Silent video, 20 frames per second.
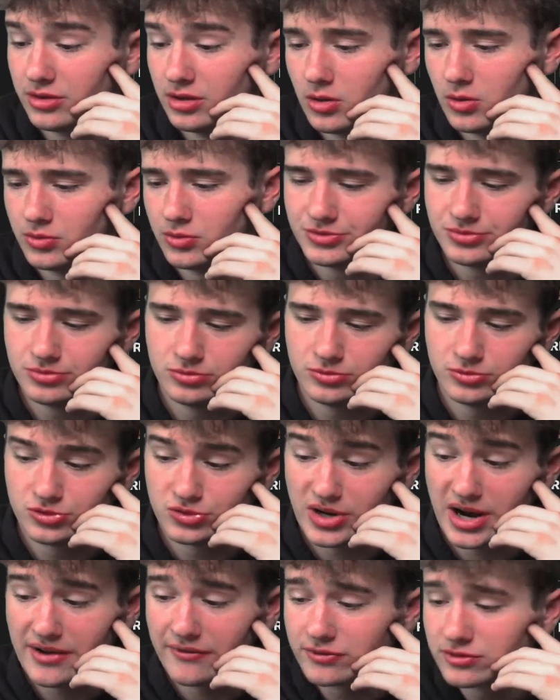low
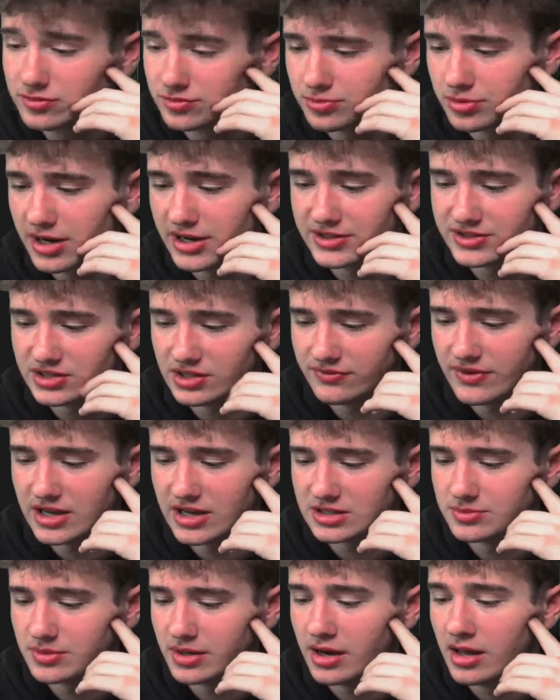draft price
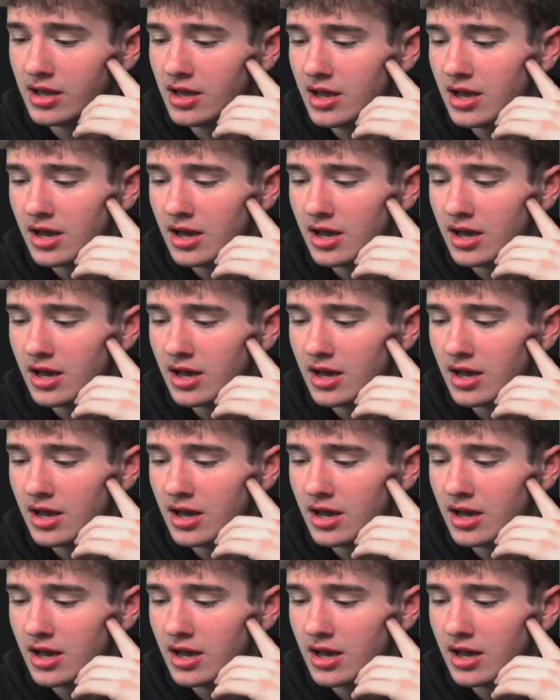investment.